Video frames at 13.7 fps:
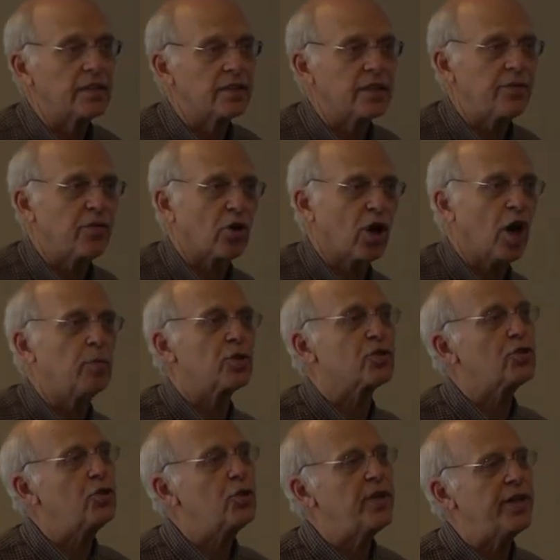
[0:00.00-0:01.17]
sixty-four,
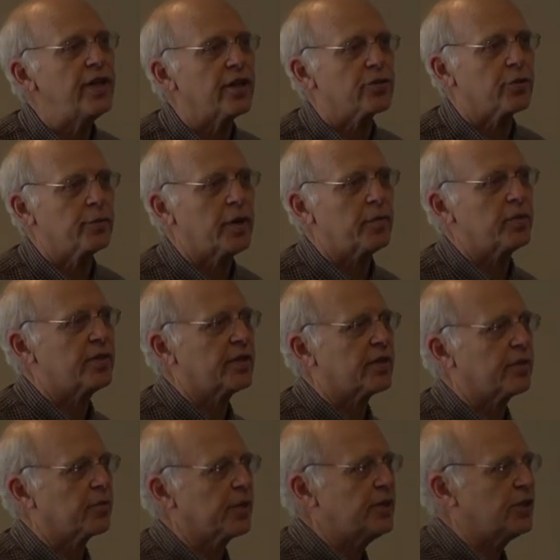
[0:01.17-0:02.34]
almost two years. Remember that
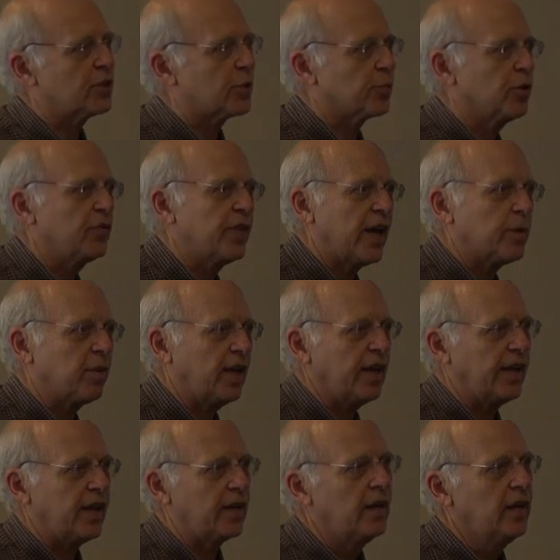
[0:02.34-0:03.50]
the Regents approved that
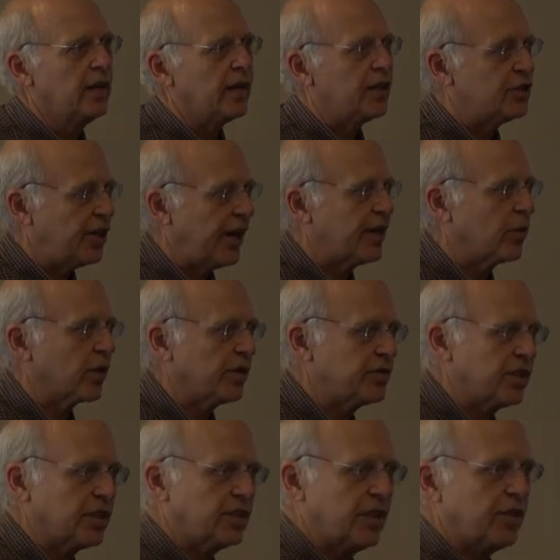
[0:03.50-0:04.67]
plan in January of
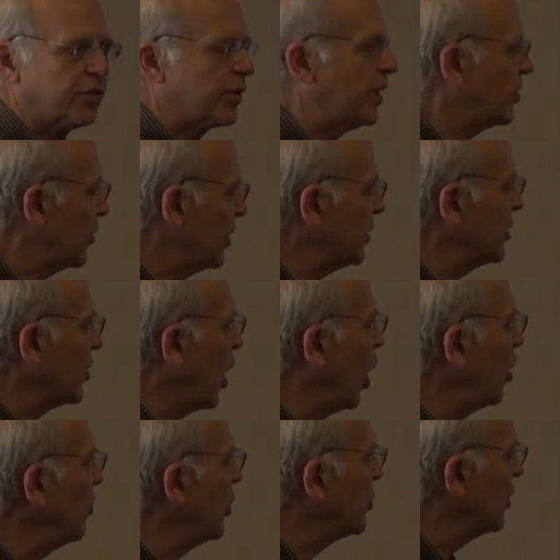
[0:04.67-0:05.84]
sixty-three, so this is
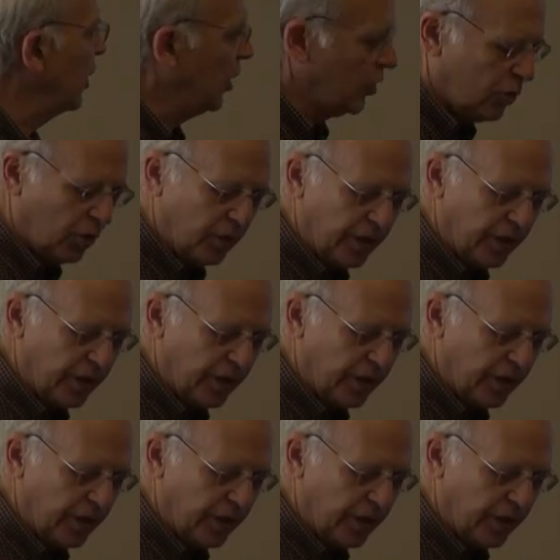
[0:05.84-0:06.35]
almost two